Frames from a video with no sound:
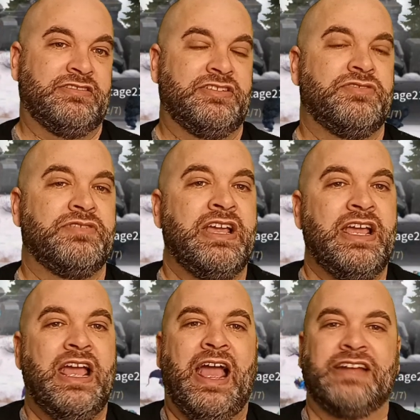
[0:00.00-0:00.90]
on its own.
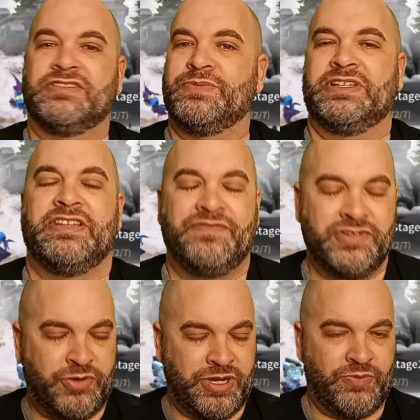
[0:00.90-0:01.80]
I just want to give
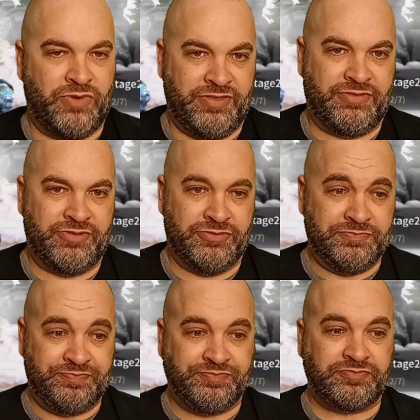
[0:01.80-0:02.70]
you a quick run
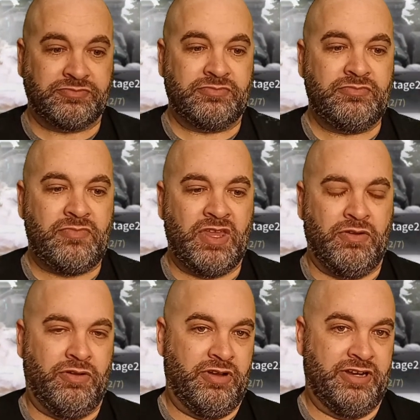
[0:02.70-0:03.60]
through
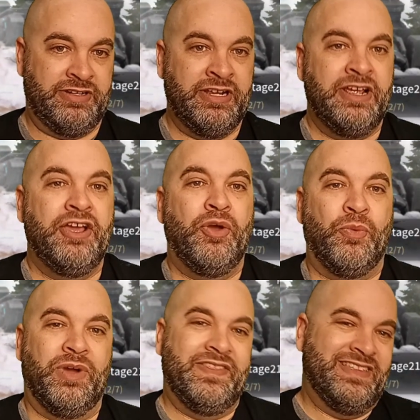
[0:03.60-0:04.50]
on
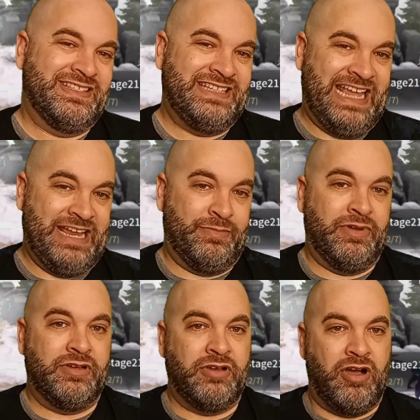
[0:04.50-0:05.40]
what this game
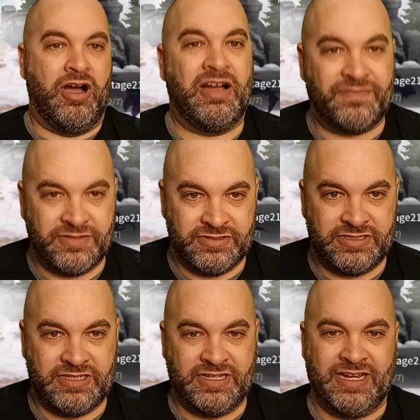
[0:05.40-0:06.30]

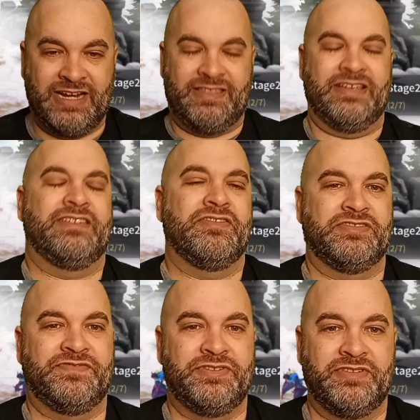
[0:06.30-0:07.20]
offers, and I think
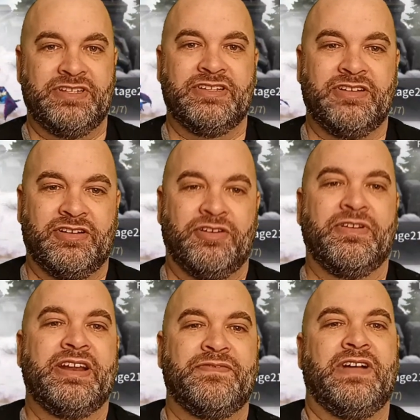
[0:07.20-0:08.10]
those of you that are
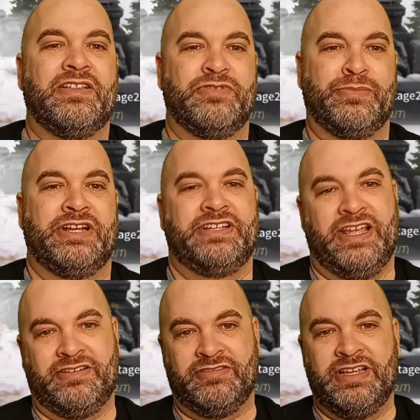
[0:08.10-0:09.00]
already following my
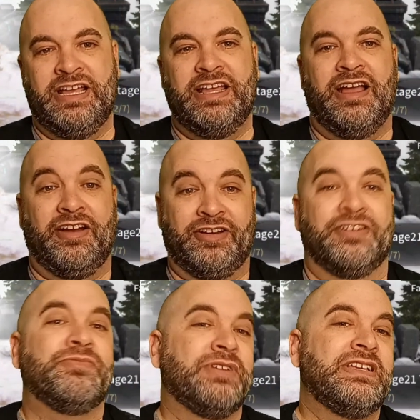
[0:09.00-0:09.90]
channel are
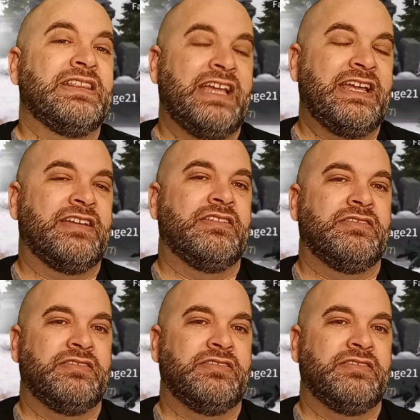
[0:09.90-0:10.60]
going to really like